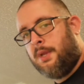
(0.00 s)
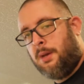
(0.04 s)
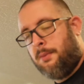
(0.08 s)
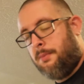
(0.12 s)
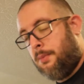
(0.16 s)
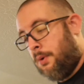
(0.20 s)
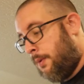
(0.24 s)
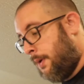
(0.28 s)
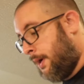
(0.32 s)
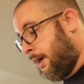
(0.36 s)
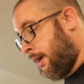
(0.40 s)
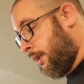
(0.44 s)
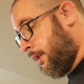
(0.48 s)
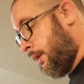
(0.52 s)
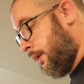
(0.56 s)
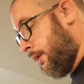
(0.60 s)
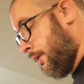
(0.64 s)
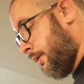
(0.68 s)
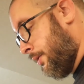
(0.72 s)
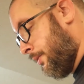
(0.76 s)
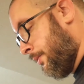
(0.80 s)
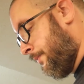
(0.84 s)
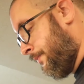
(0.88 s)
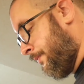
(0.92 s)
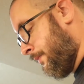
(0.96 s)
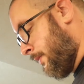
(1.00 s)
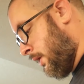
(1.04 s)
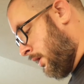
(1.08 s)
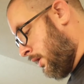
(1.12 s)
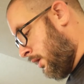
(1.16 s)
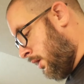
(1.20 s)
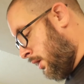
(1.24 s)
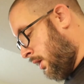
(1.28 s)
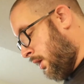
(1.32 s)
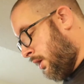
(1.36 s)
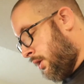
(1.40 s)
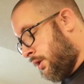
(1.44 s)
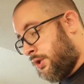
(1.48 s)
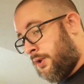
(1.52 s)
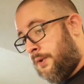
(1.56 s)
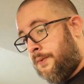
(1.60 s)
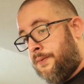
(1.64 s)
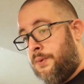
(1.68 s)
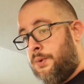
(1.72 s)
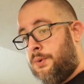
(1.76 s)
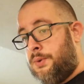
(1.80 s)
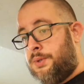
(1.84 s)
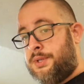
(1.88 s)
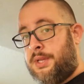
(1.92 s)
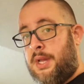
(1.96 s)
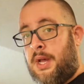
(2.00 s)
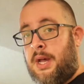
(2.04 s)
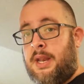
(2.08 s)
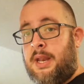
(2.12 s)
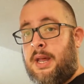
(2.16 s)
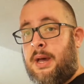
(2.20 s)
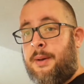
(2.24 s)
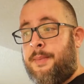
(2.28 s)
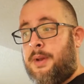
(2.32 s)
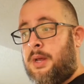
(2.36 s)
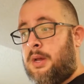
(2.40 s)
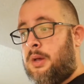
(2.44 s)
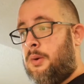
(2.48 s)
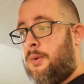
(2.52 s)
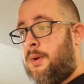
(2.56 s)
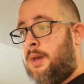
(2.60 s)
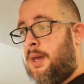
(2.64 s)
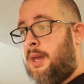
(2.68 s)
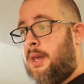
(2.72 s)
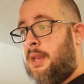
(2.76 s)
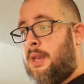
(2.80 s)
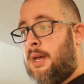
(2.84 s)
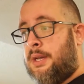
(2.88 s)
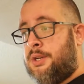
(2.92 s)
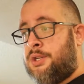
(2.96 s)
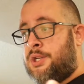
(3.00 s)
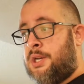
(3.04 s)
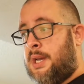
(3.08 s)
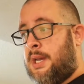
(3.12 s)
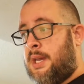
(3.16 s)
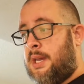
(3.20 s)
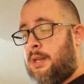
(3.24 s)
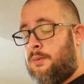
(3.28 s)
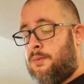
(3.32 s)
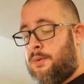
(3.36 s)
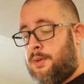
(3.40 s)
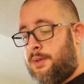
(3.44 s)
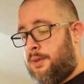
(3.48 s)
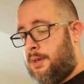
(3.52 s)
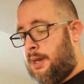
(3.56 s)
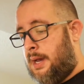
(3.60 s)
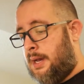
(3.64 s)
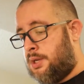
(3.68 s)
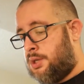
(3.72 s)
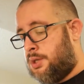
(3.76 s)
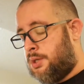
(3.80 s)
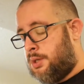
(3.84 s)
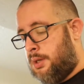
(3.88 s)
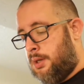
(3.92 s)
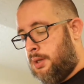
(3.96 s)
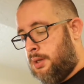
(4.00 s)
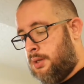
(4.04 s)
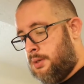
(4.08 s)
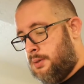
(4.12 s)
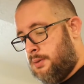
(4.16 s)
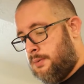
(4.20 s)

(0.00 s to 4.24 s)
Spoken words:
But what can you do? So food's done. I'm going to go eat. I'll check in with you. Actually,